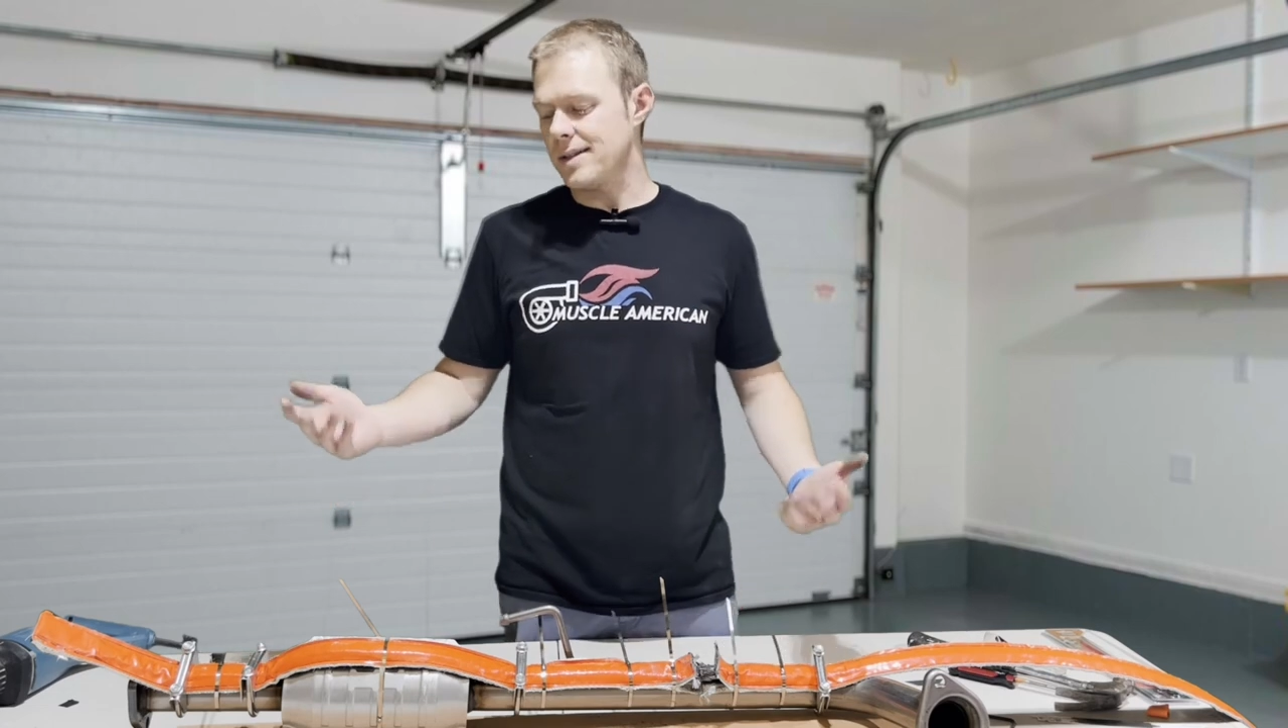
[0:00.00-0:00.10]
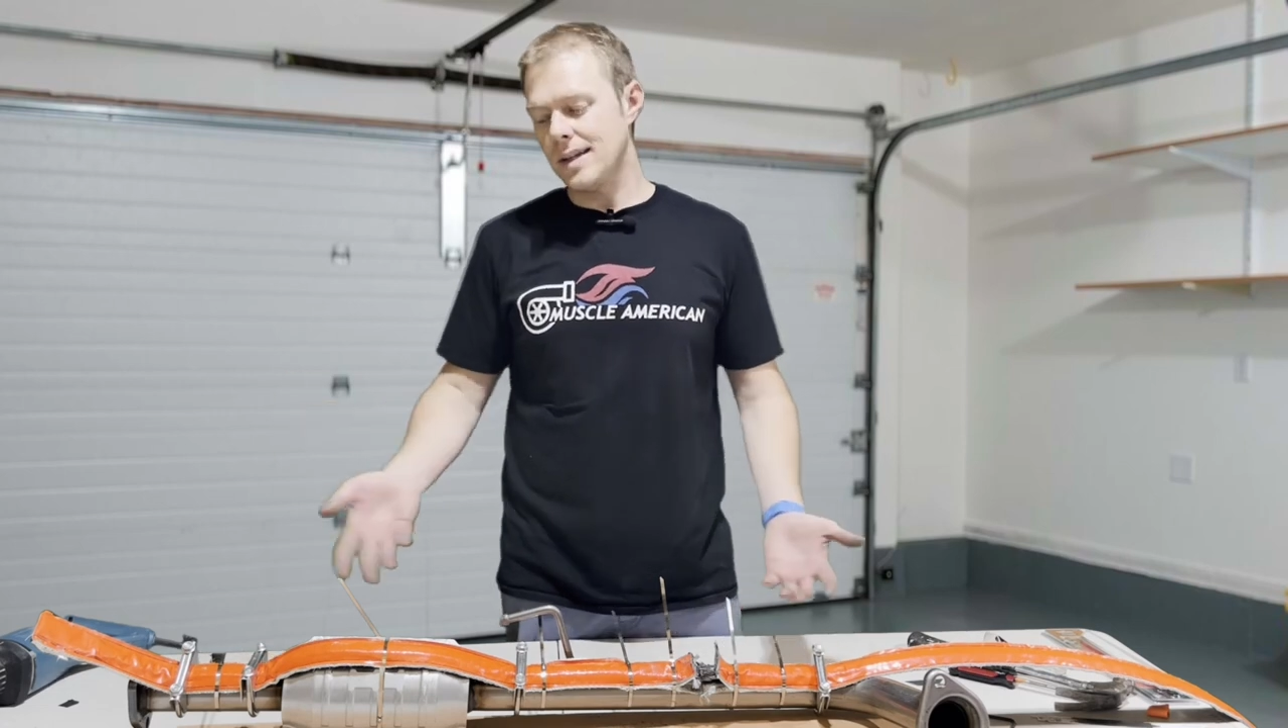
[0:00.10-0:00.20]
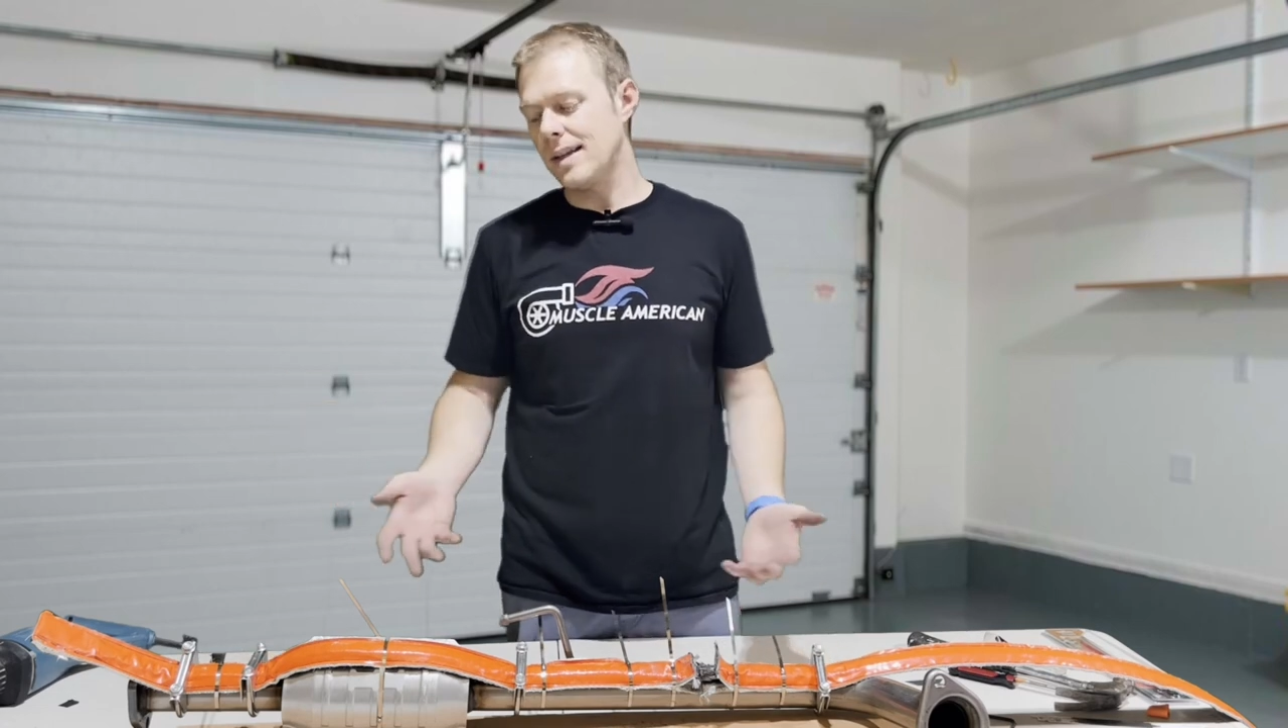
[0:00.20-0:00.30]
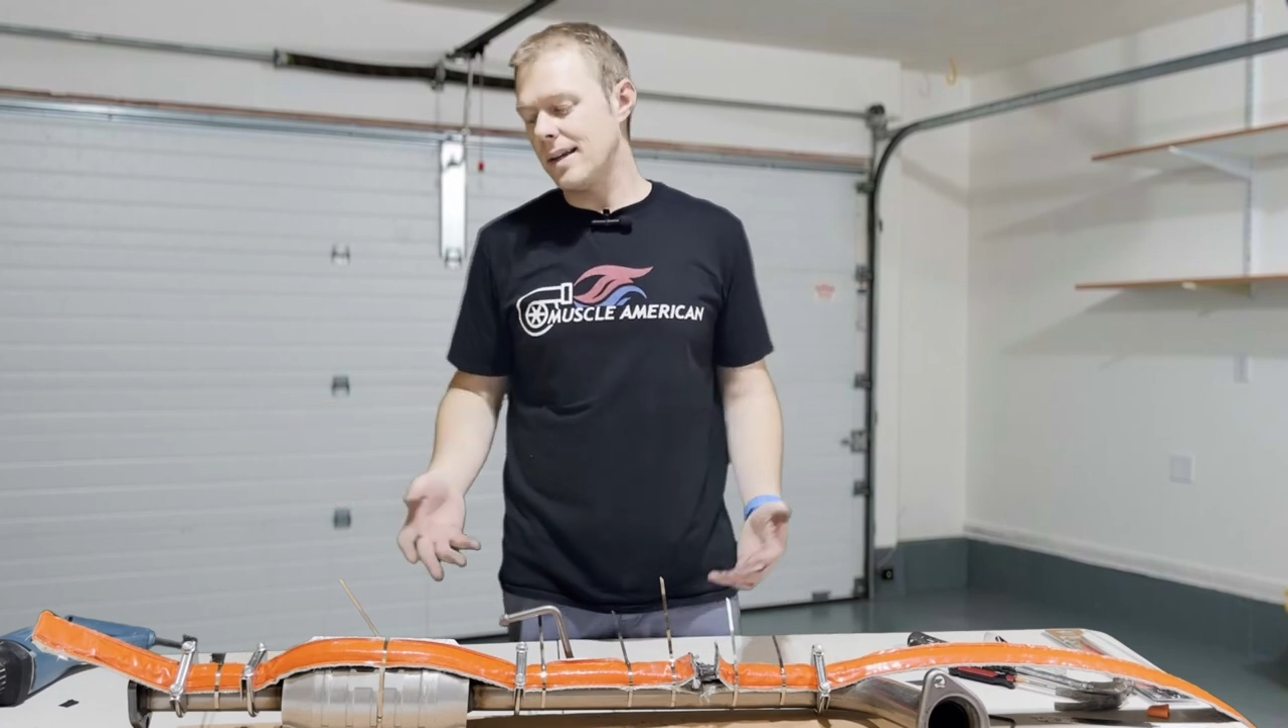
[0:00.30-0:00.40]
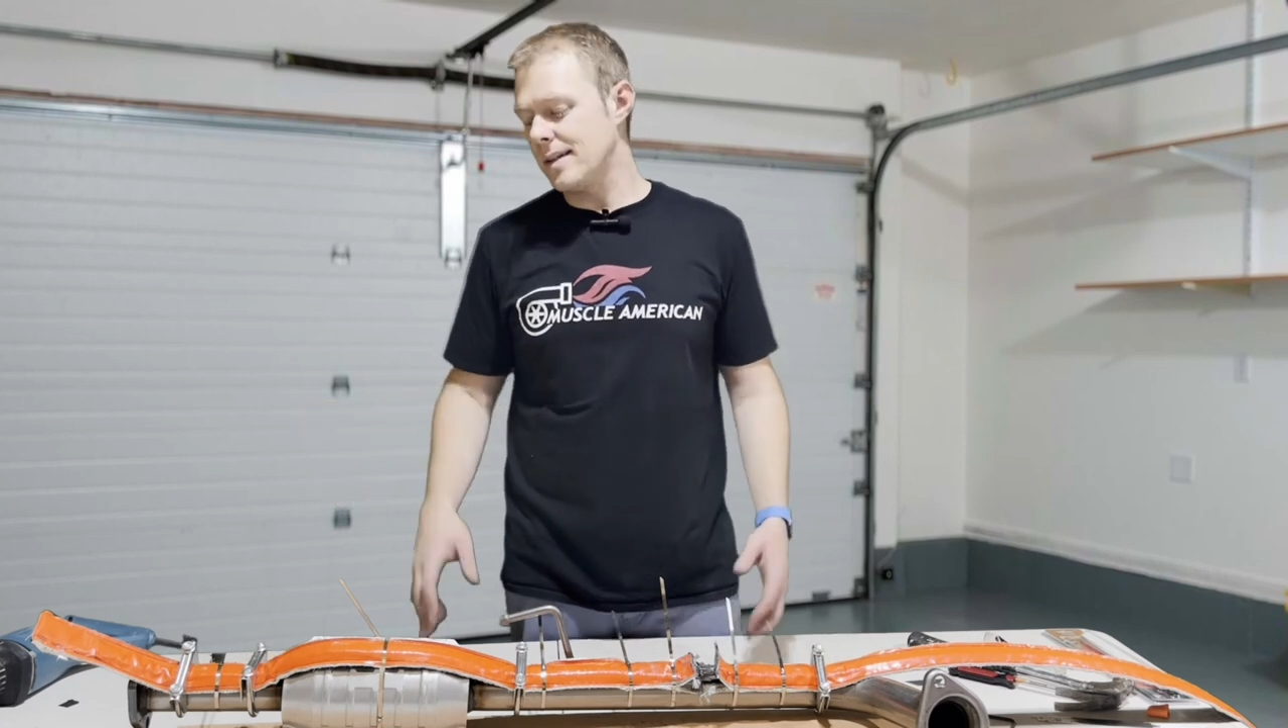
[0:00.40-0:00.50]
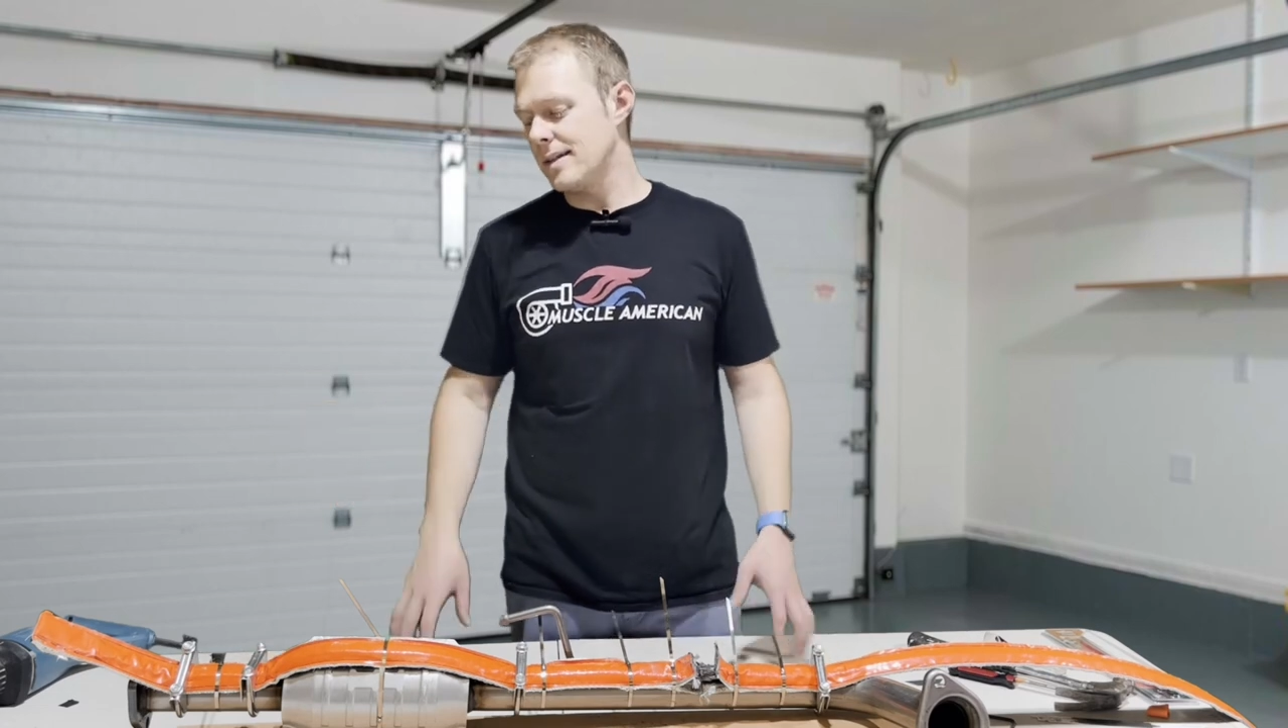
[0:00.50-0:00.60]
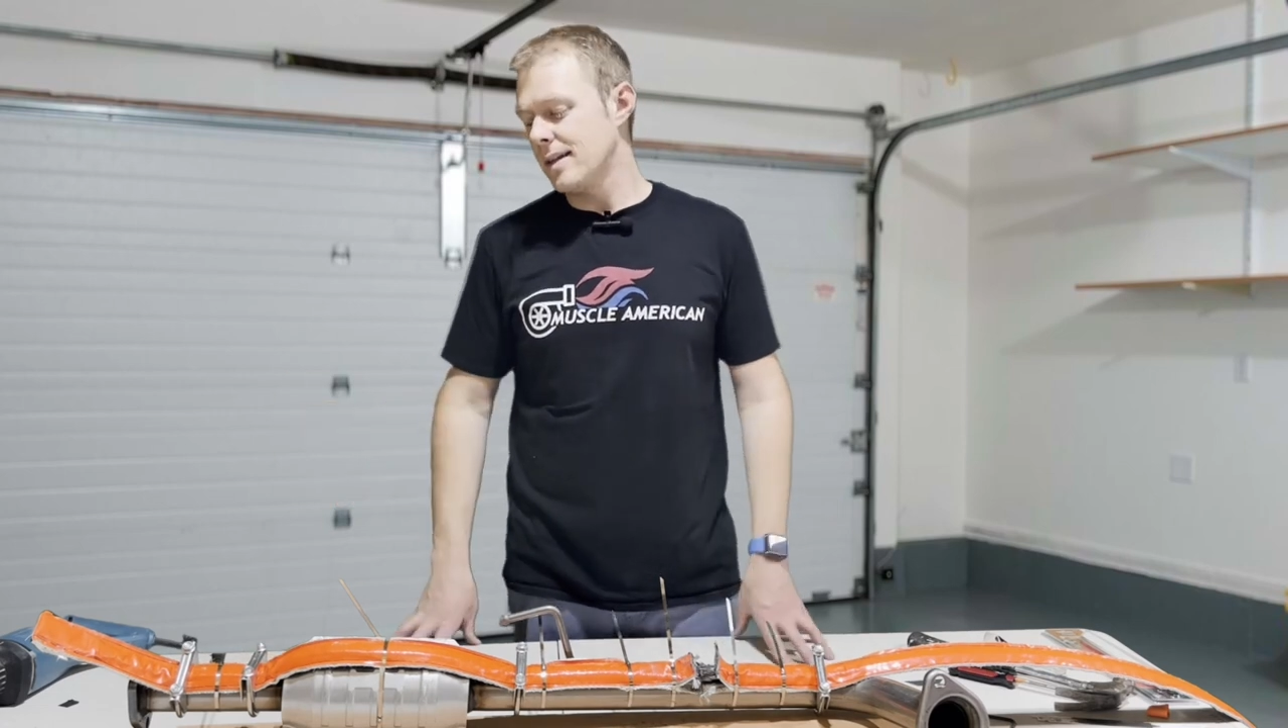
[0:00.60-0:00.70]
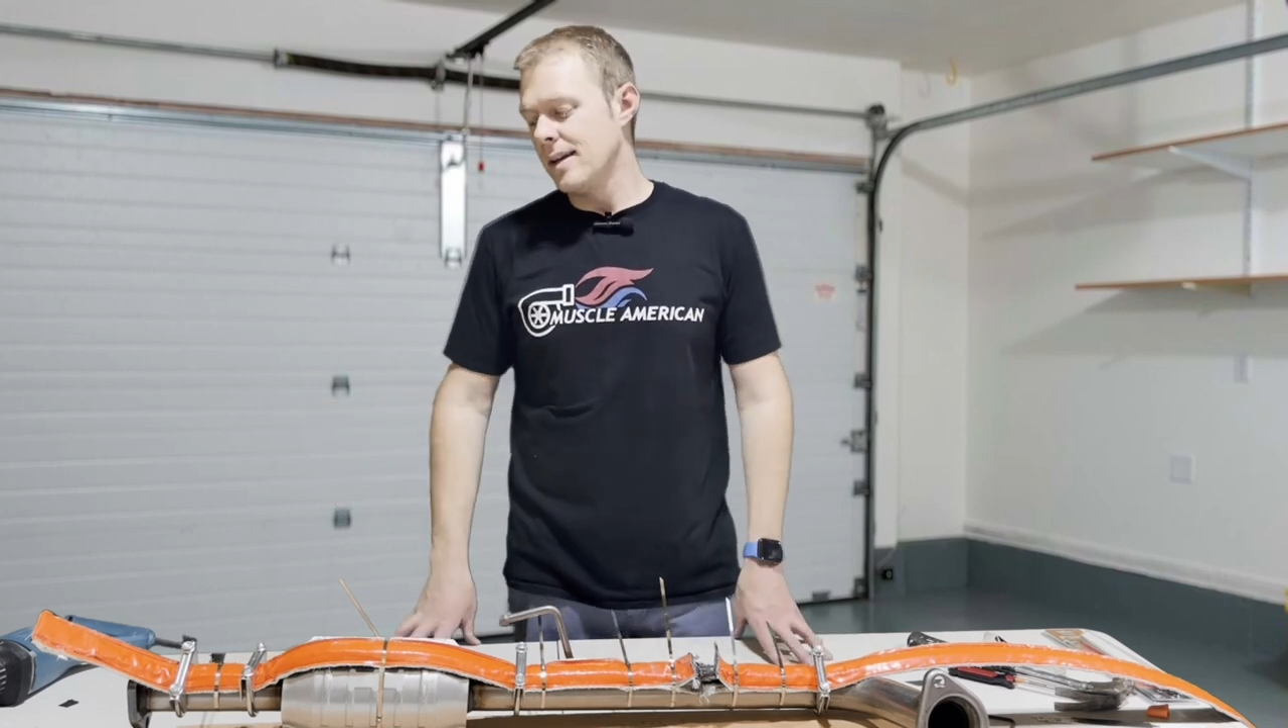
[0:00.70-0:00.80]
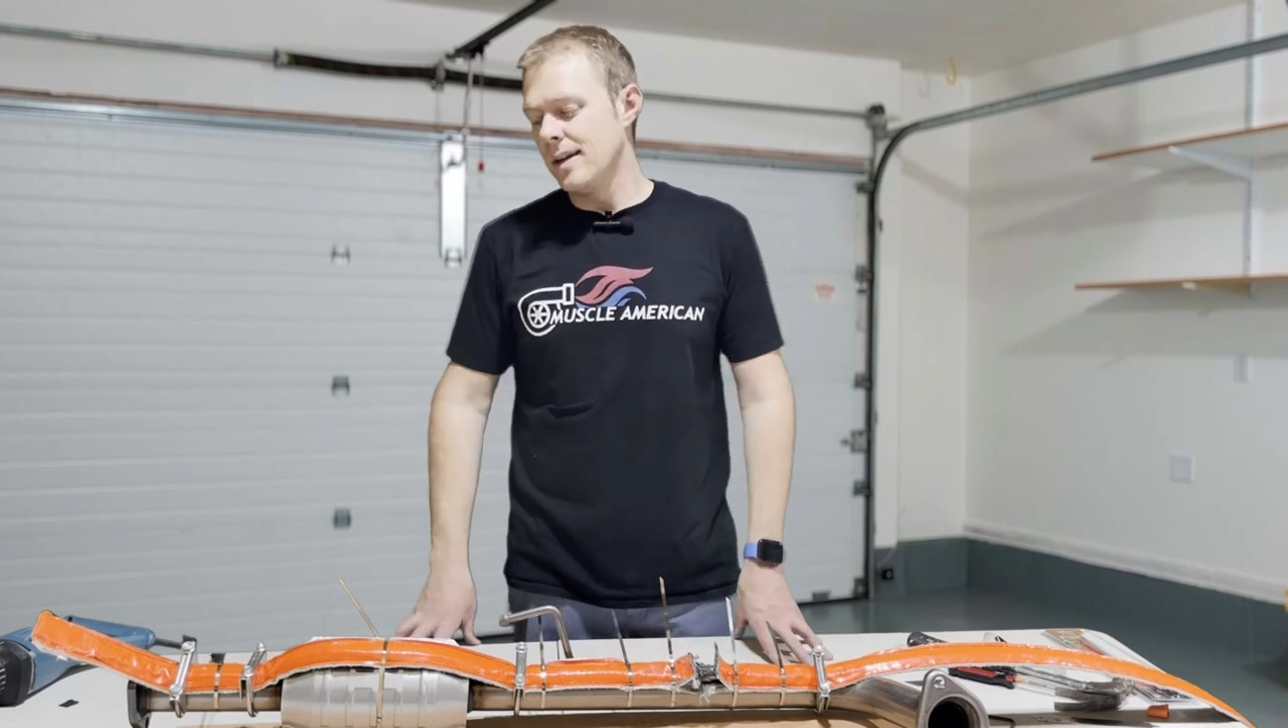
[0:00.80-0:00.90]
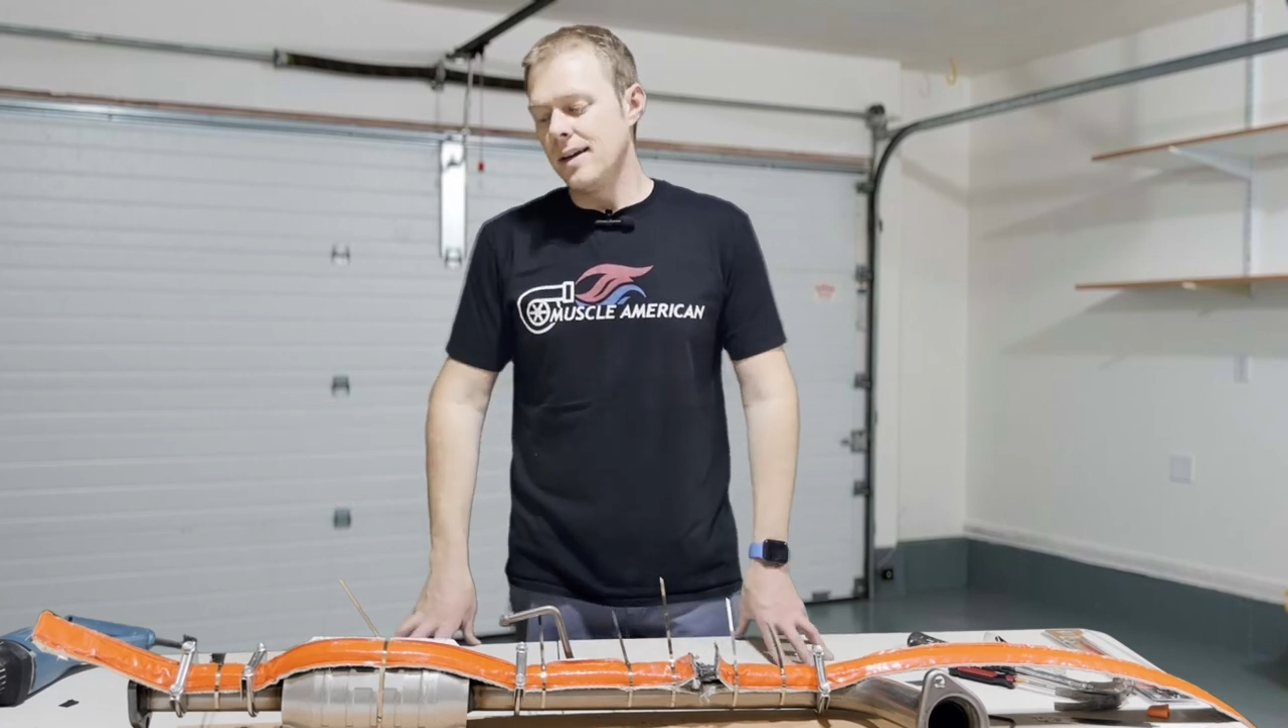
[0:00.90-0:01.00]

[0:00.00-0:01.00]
see this,